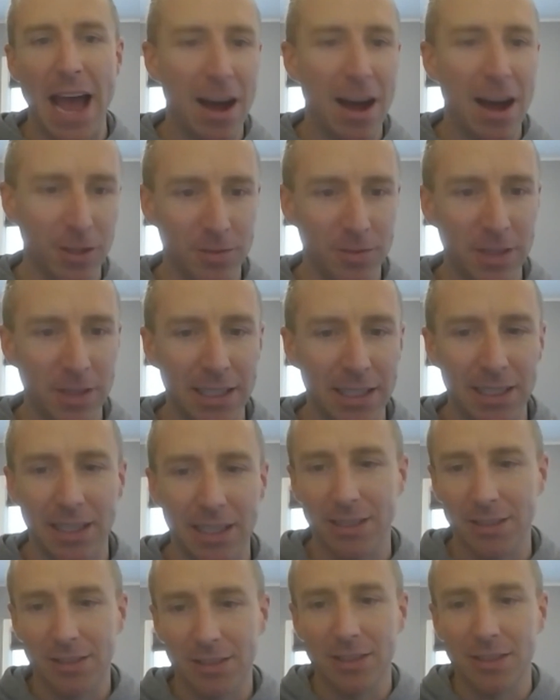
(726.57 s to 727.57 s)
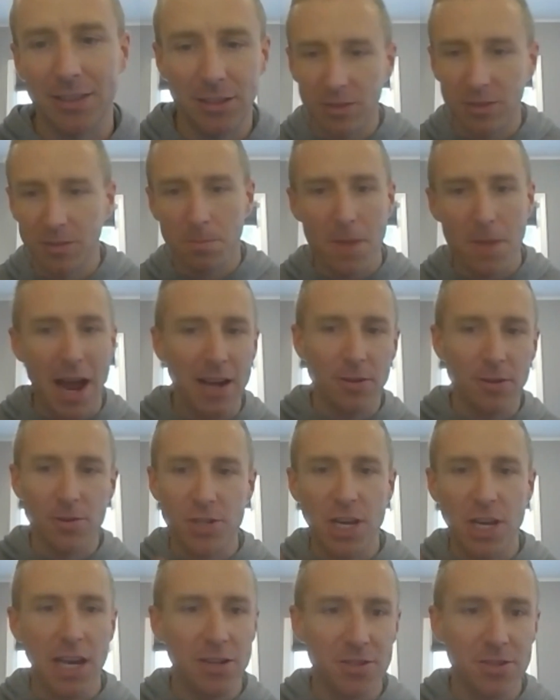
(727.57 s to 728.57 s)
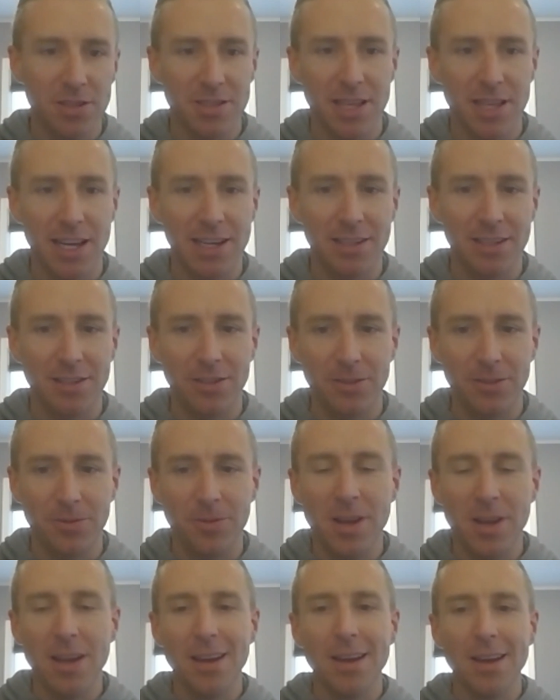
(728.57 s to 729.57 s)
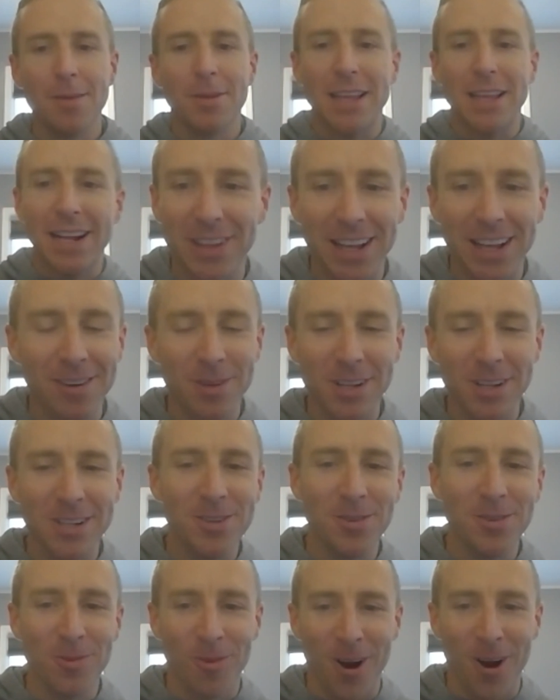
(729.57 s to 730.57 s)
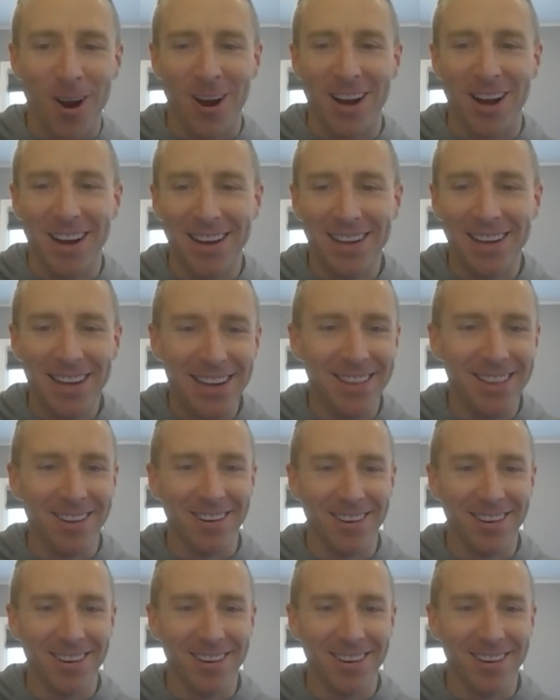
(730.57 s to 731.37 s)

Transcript: out of it and it's just some minor changes they could do but they don't want to do the work either